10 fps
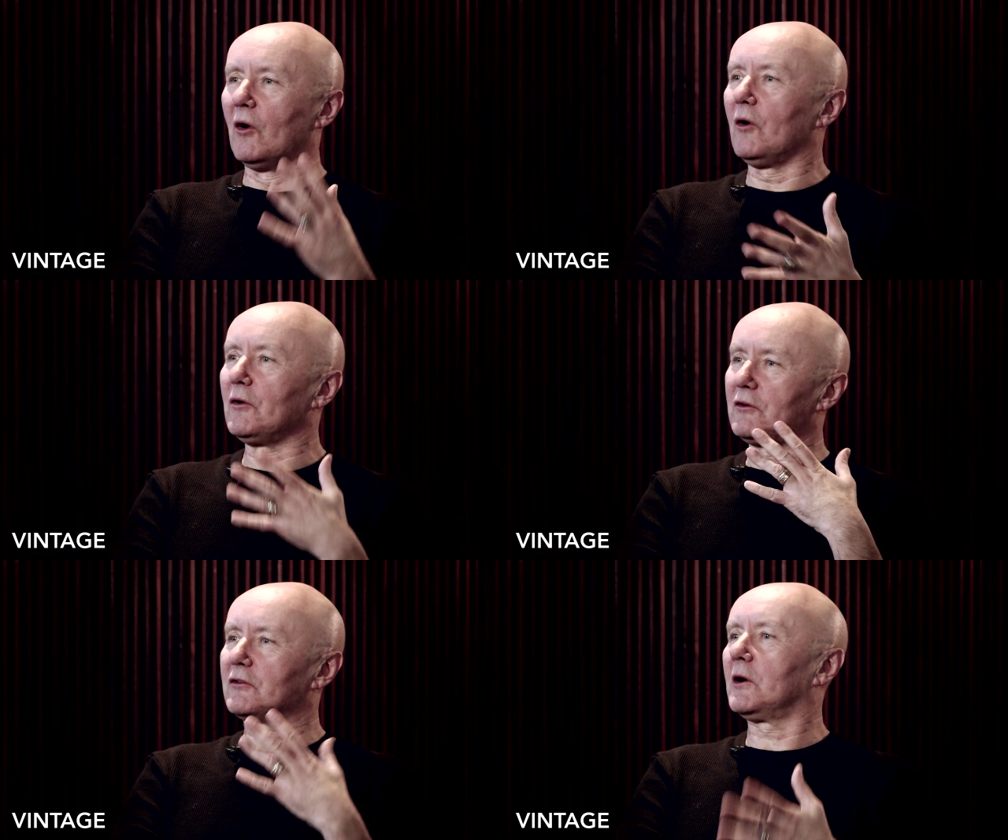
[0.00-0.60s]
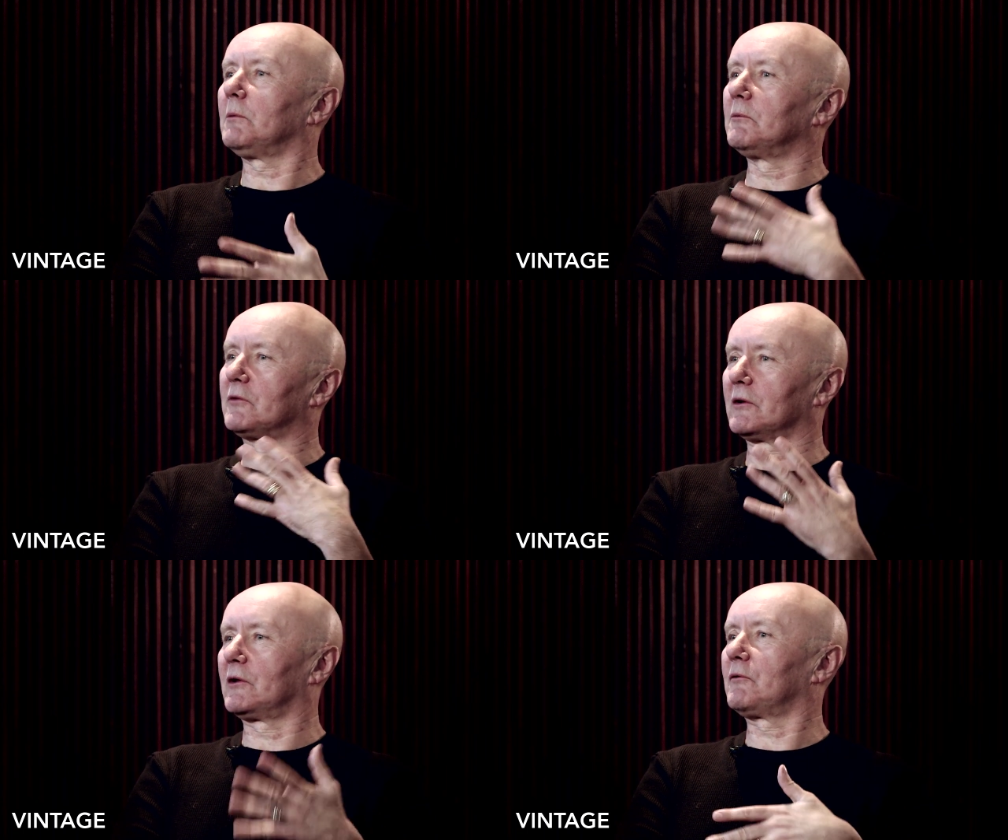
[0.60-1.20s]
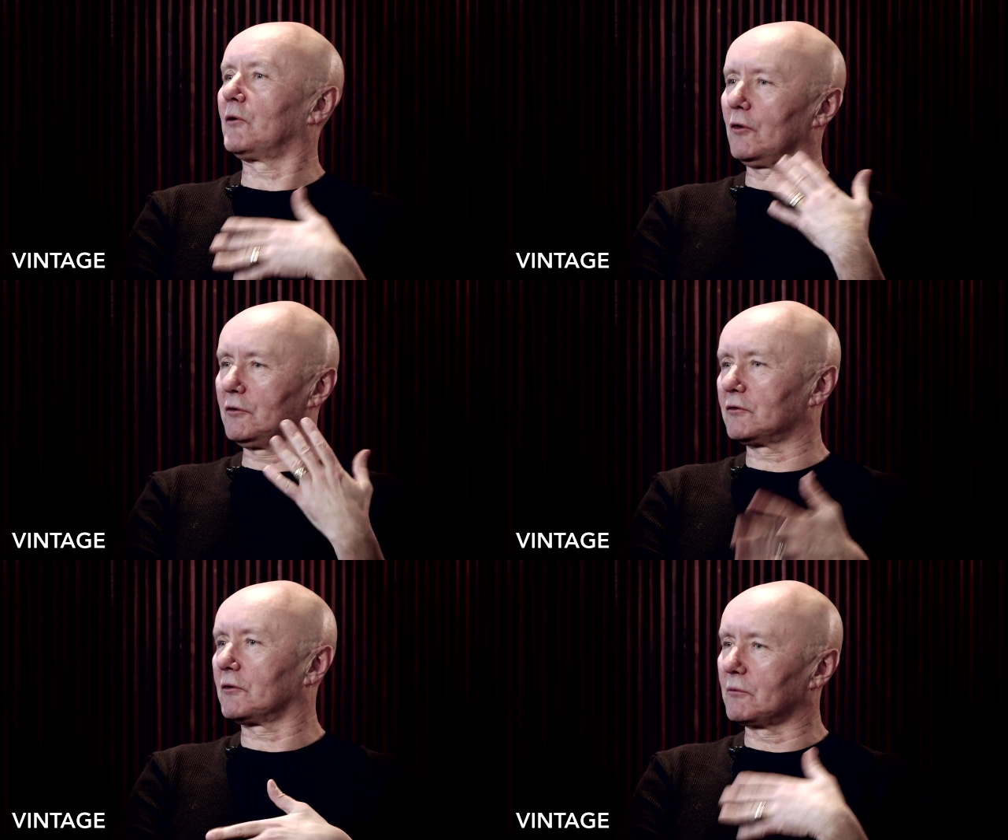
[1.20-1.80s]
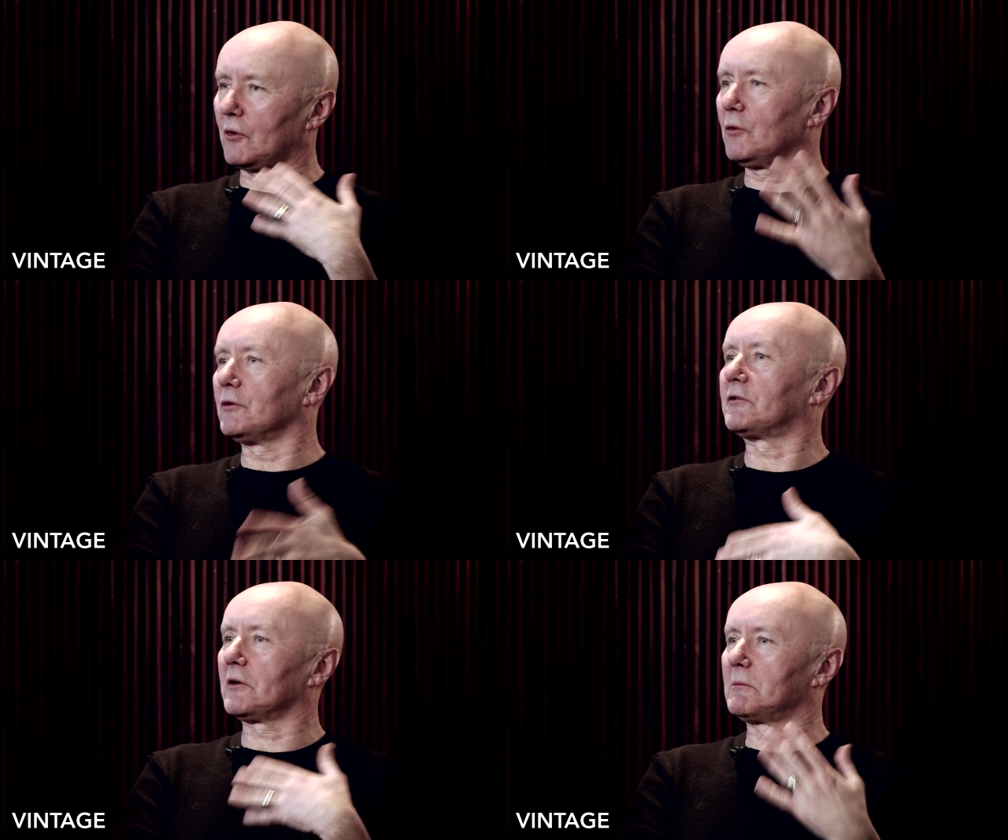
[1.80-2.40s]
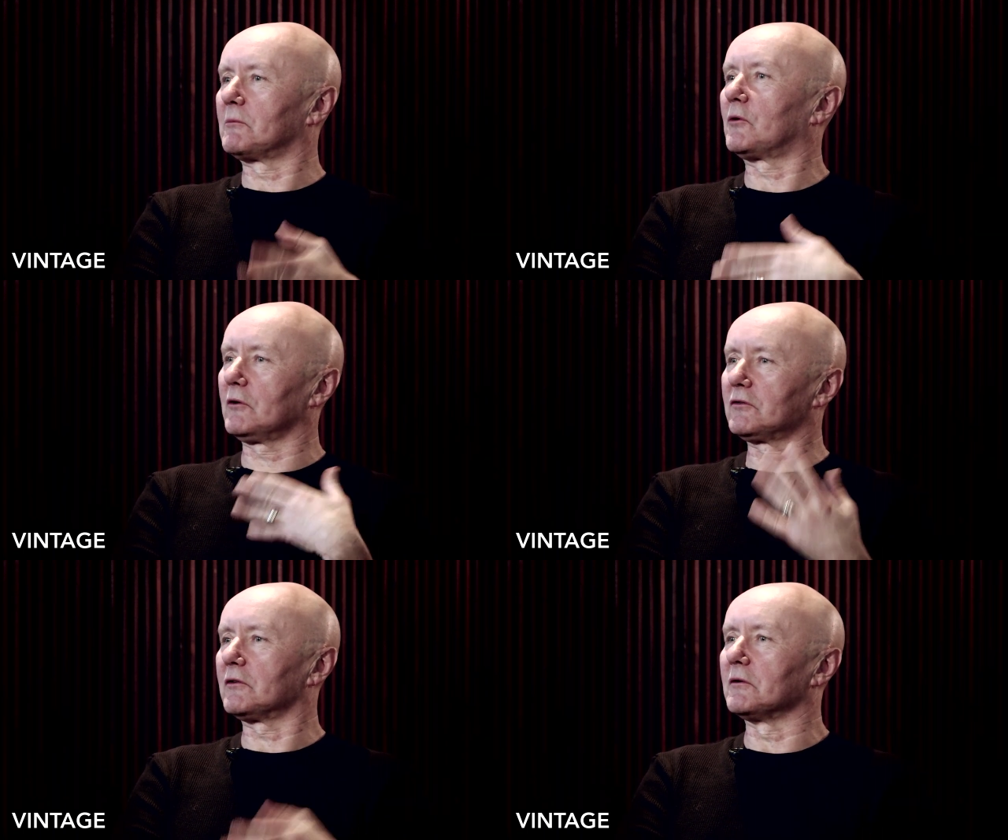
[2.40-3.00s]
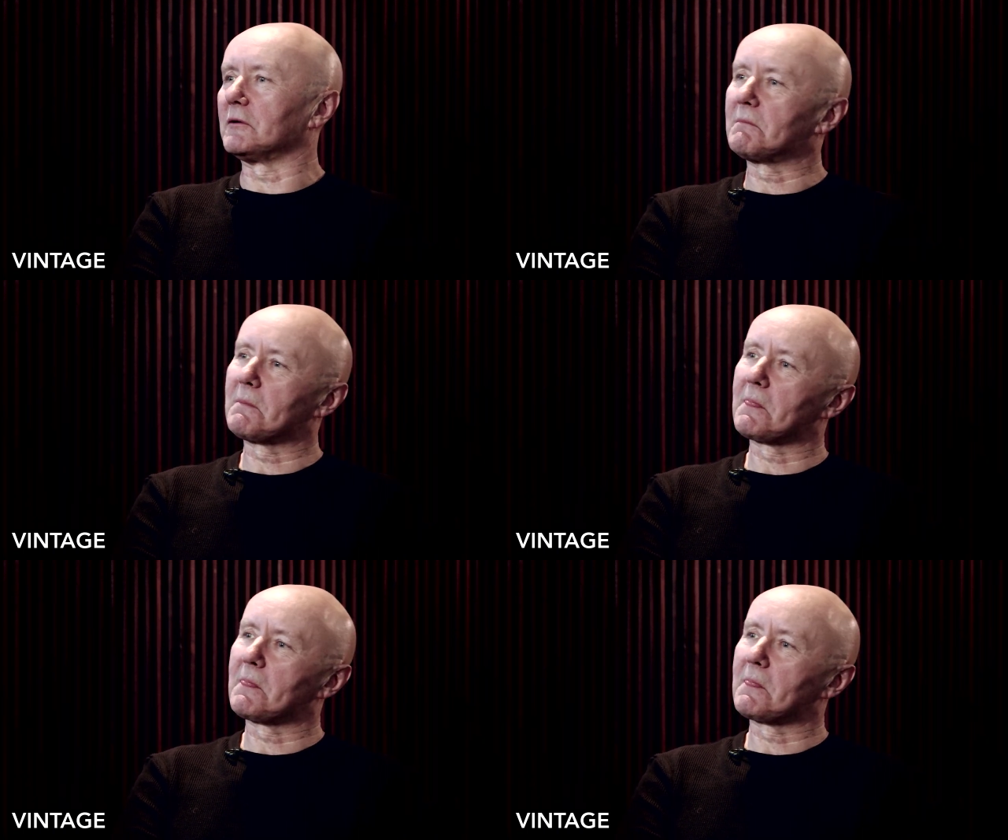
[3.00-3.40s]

all these albums, you'd have all these on all the time, constantly.